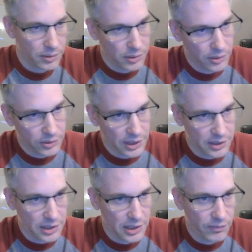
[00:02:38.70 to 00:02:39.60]

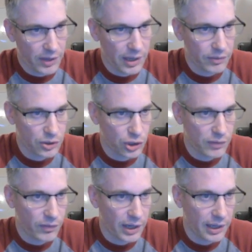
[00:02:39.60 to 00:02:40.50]
takes e5 and
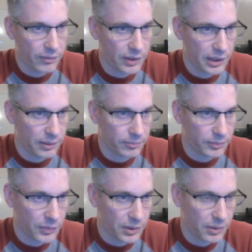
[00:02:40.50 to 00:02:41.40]
g5, and then
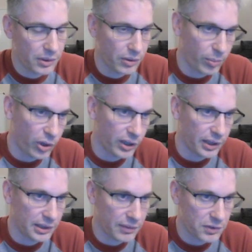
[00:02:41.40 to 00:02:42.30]
the pawn on
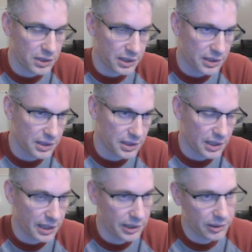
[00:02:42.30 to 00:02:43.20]
f6 is
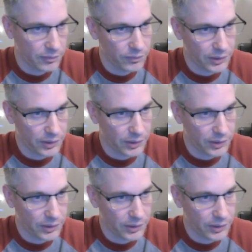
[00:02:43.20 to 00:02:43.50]
kind of